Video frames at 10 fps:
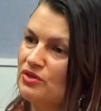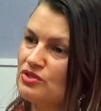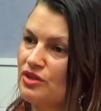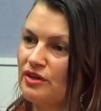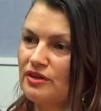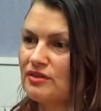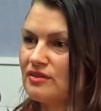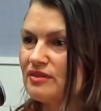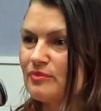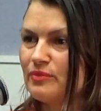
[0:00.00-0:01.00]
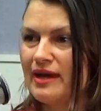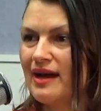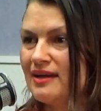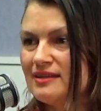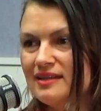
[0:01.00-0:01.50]
don't wear
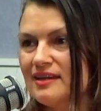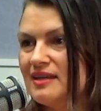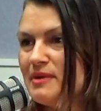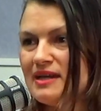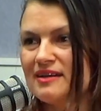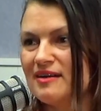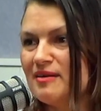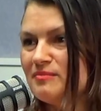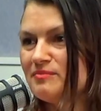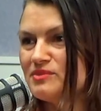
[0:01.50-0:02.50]
hardly any makeup,